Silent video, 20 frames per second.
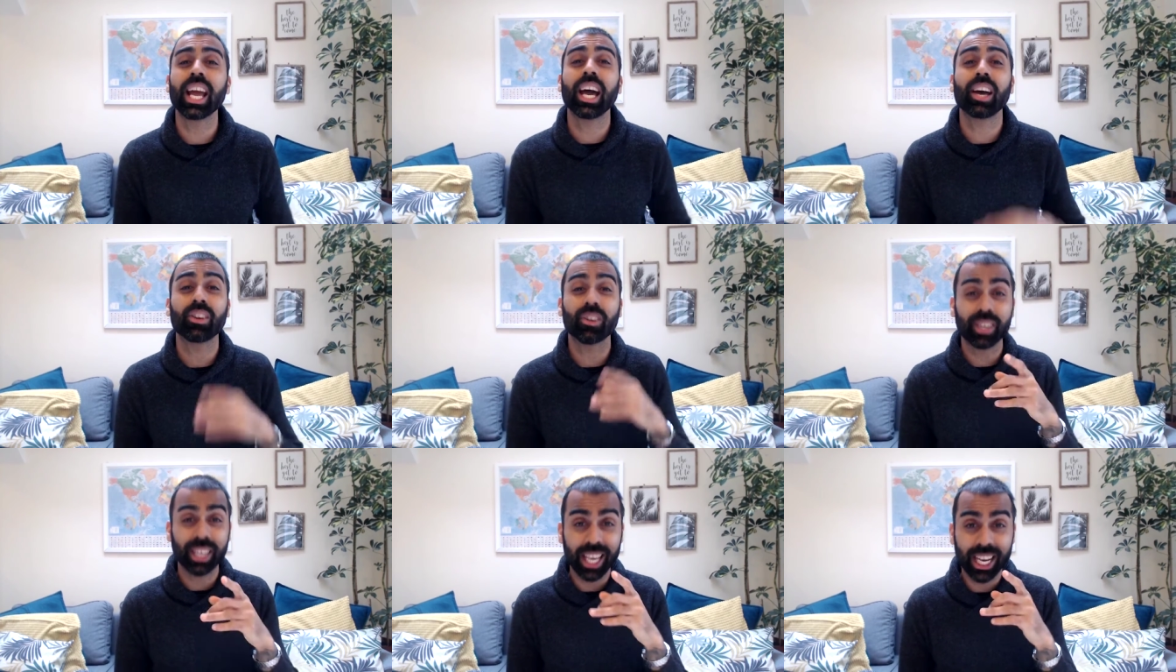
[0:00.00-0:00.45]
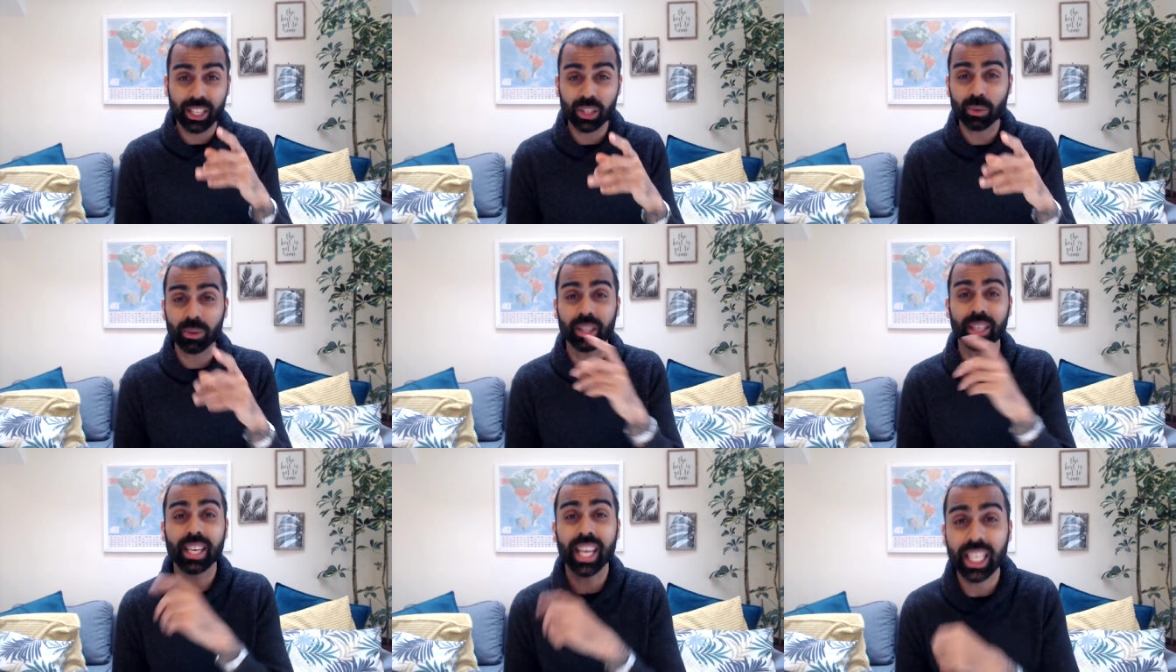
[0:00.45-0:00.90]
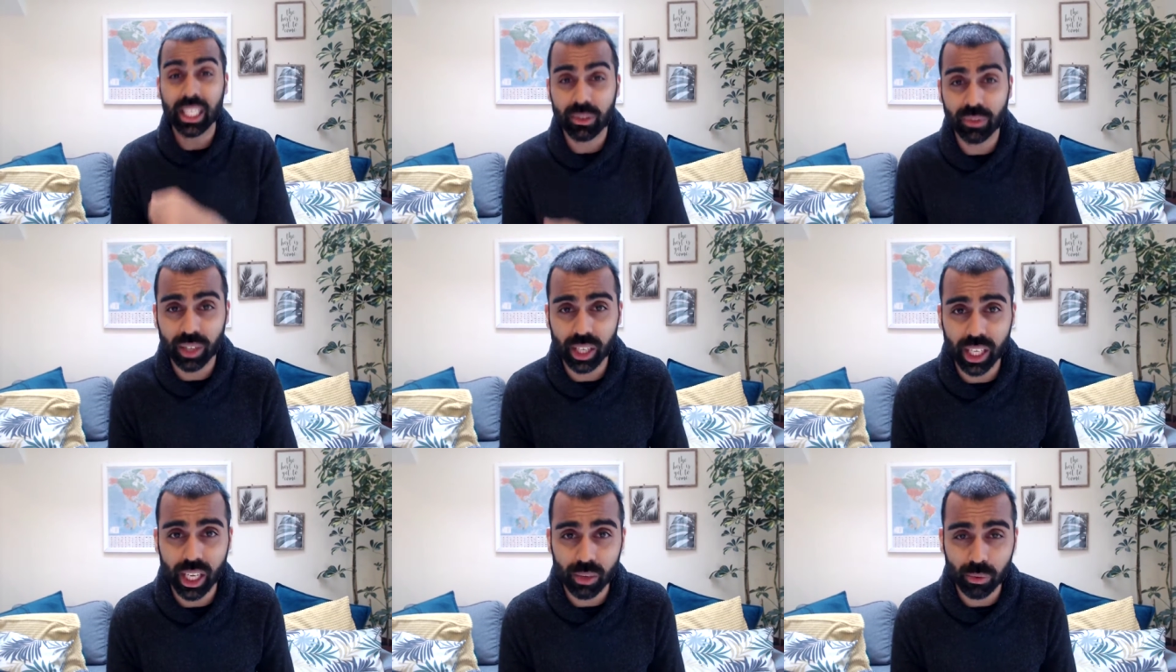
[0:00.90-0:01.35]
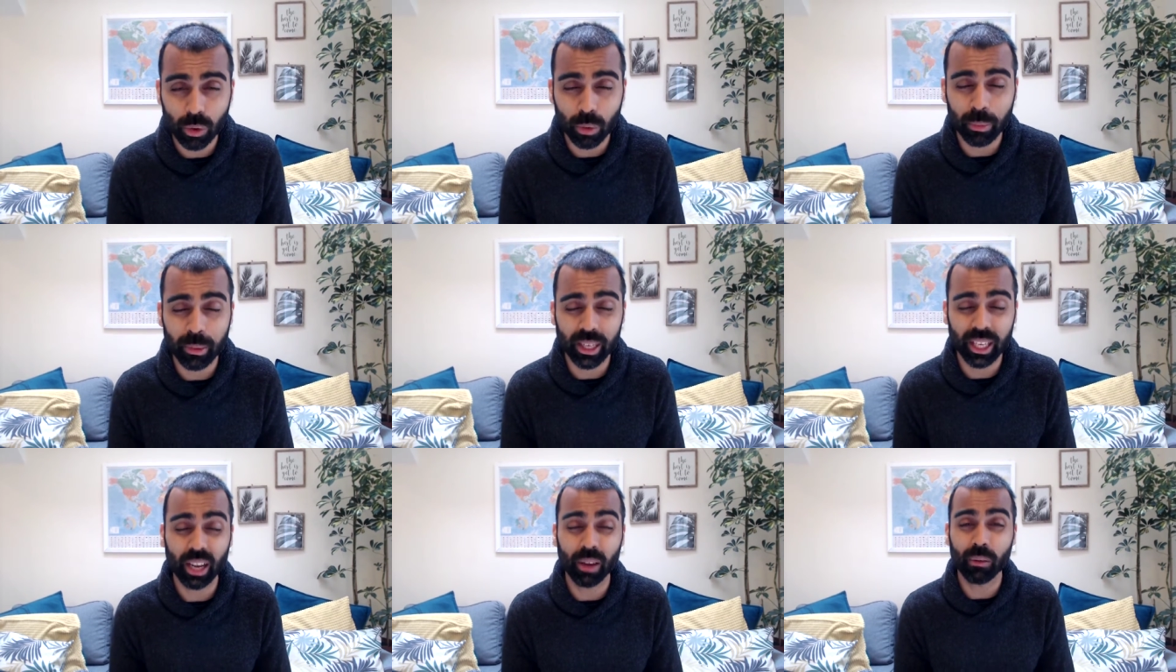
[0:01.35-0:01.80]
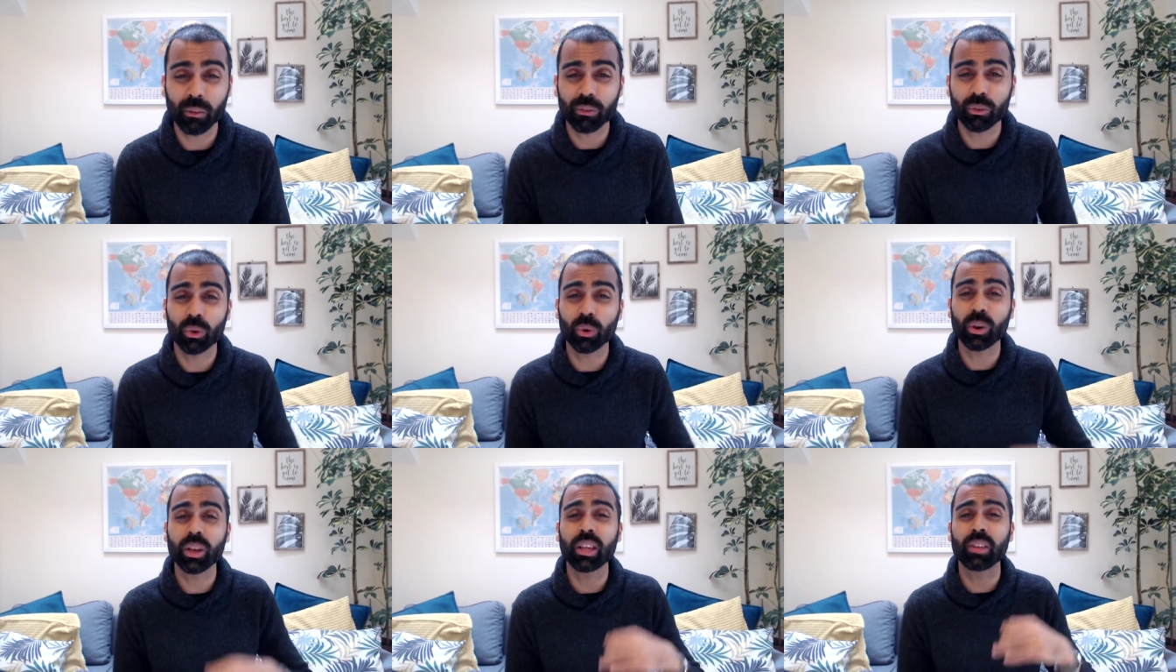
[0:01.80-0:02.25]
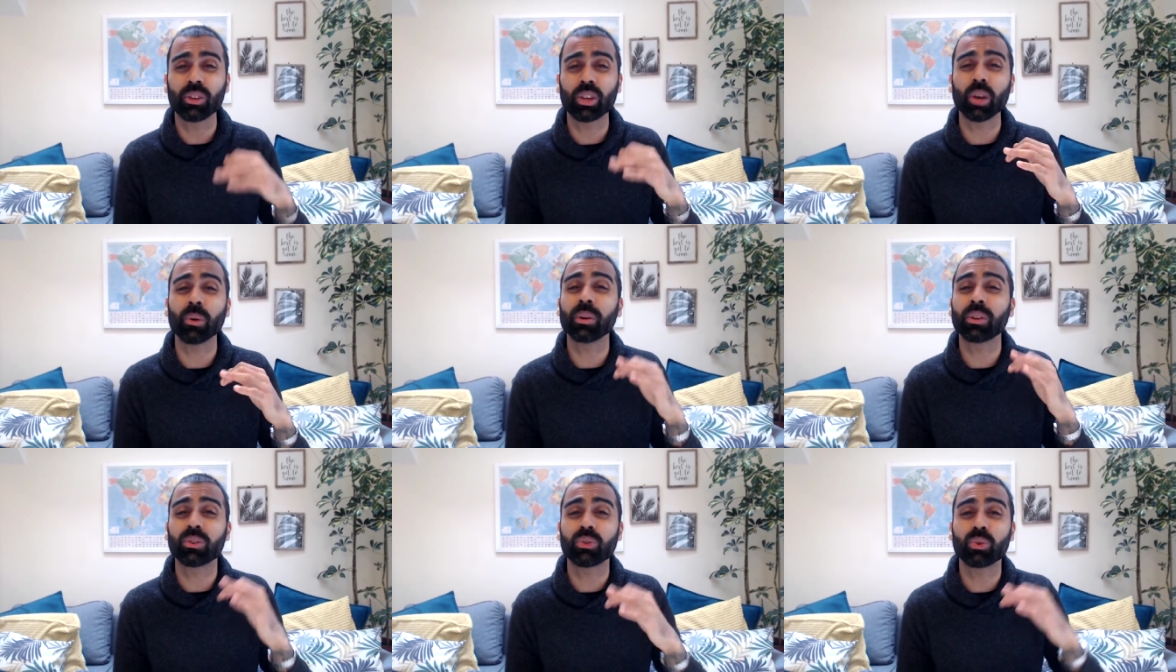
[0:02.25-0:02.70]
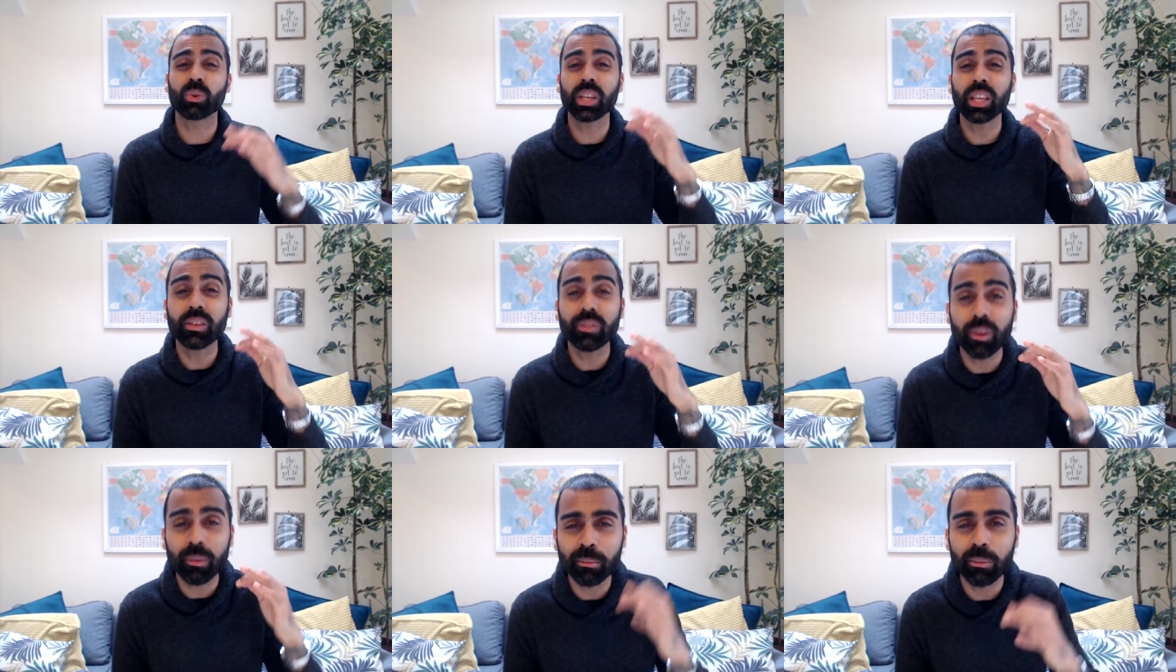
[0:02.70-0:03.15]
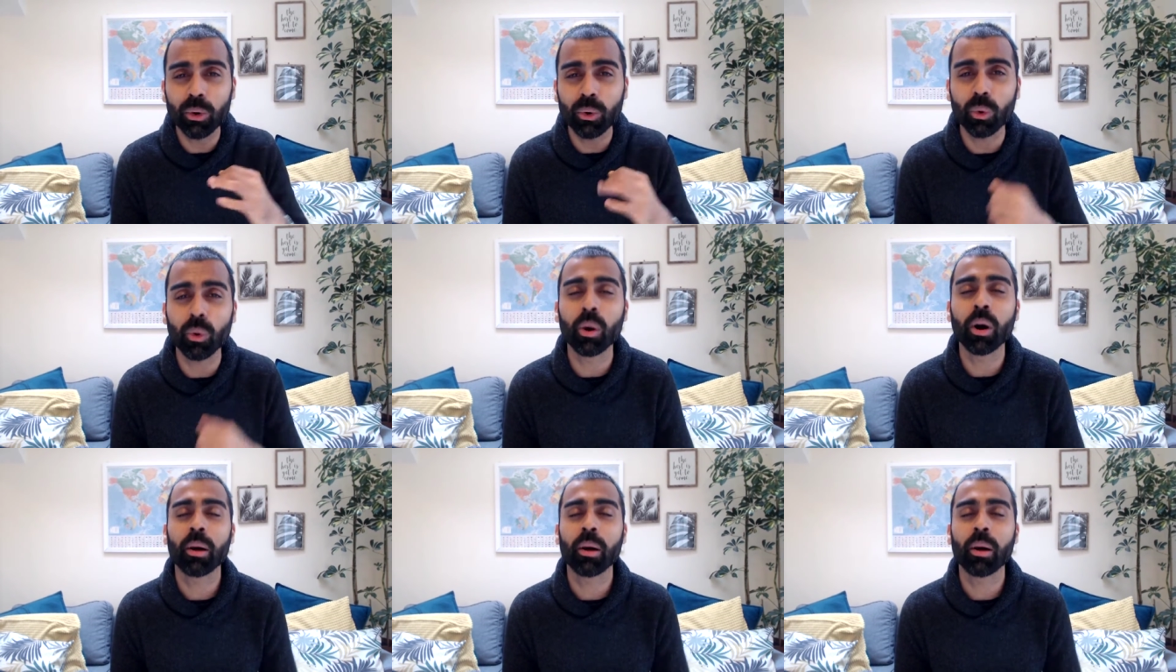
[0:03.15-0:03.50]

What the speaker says: And I'll catch you in the next video where we'll be going through even more